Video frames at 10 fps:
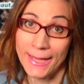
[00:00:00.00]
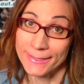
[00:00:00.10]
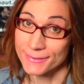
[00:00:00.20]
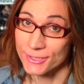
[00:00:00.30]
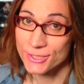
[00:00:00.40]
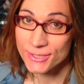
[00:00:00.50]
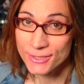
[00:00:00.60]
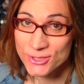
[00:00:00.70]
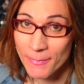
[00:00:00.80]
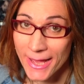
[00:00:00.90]
And
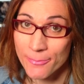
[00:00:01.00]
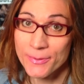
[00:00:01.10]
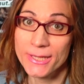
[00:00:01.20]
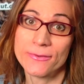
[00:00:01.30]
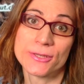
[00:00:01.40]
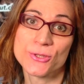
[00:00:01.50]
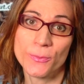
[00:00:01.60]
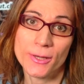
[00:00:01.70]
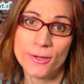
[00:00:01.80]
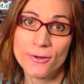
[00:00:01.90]
since my previous
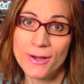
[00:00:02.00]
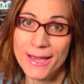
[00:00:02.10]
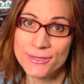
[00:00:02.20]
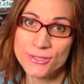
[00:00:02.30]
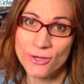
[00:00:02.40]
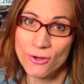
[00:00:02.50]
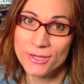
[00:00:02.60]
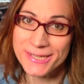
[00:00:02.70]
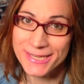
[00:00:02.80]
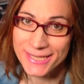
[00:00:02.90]
video,
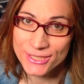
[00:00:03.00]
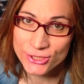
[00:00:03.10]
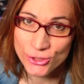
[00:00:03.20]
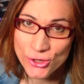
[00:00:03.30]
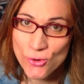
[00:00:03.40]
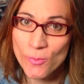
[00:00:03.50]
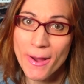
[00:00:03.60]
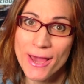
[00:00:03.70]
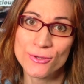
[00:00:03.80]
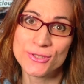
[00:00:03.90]
ASRock released a new
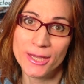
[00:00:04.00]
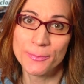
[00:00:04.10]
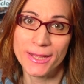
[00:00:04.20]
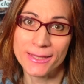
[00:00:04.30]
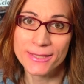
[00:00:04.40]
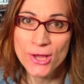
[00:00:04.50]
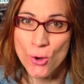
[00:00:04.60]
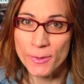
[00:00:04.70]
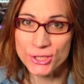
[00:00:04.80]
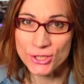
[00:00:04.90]
BIOS update,
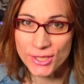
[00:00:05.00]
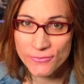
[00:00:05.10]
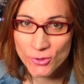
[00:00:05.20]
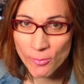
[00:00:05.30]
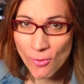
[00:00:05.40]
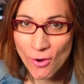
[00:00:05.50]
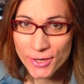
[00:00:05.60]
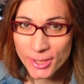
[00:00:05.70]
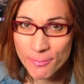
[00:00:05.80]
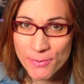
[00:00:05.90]
which even
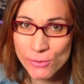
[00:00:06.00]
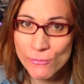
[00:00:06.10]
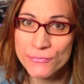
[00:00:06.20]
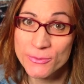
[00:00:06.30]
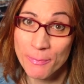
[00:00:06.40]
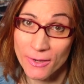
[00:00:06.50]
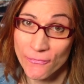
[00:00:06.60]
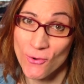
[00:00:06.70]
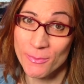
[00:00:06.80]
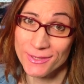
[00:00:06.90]
more improves
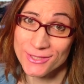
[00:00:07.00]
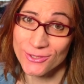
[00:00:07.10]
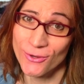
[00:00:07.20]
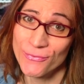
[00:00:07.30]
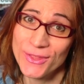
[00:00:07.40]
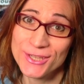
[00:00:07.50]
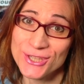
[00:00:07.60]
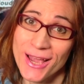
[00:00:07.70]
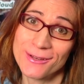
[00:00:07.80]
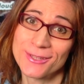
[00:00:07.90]
performance of
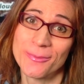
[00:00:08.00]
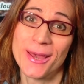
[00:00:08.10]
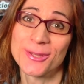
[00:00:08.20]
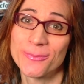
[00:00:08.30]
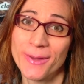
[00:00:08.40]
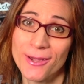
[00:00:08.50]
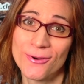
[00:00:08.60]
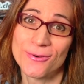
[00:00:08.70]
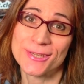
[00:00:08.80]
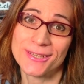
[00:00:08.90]
this ultimate
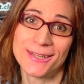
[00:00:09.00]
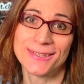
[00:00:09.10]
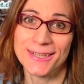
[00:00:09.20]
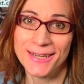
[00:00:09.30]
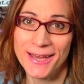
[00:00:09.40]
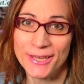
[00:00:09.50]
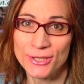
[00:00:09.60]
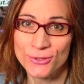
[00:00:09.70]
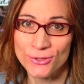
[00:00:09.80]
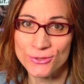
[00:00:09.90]
macOS Catalina
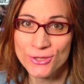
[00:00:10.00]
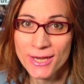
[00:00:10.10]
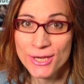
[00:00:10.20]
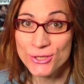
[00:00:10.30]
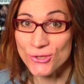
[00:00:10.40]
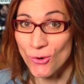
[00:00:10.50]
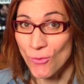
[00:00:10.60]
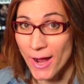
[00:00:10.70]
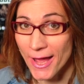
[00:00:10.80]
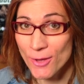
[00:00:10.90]
Hackintosh.
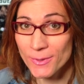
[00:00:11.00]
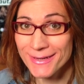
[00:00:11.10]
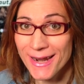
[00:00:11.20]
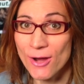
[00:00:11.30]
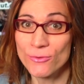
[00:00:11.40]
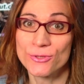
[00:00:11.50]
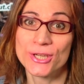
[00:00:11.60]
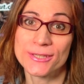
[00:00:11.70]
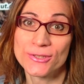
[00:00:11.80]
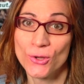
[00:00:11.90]
So I will now
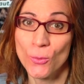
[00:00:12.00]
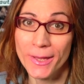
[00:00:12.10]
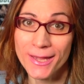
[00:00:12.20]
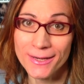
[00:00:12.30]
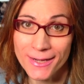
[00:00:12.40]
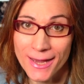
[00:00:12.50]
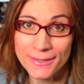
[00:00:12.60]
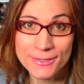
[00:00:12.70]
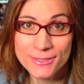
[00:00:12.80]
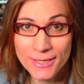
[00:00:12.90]
just quickly
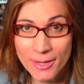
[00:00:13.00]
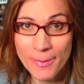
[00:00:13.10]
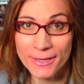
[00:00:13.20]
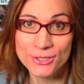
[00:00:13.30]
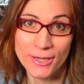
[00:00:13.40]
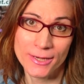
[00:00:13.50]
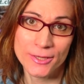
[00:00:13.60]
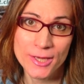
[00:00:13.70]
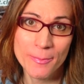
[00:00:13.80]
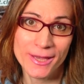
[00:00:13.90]
run Cinebench
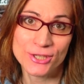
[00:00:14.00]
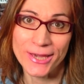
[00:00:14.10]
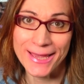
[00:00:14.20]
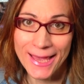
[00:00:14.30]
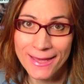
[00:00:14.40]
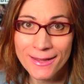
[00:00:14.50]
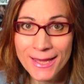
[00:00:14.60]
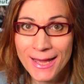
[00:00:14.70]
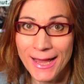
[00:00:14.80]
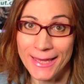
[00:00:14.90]
and Geekbench again,
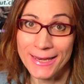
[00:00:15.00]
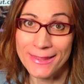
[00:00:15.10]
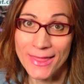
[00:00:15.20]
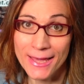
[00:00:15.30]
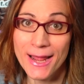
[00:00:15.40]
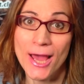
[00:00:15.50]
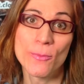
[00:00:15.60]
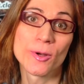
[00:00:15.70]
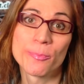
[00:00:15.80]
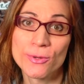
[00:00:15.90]
and then
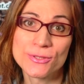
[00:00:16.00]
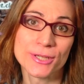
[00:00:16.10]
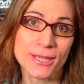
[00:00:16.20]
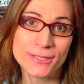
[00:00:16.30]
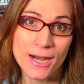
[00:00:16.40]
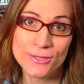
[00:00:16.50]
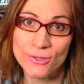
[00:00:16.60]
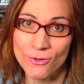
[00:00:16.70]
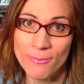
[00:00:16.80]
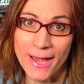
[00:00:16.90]
I will post the
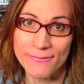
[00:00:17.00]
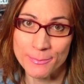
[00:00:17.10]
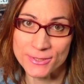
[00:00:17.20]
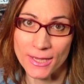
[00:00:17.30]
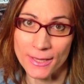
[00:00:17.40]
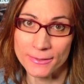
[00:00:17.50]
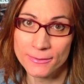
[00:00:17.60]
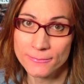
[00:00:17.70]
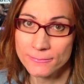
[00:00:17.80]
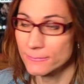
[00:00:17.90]
results on my website.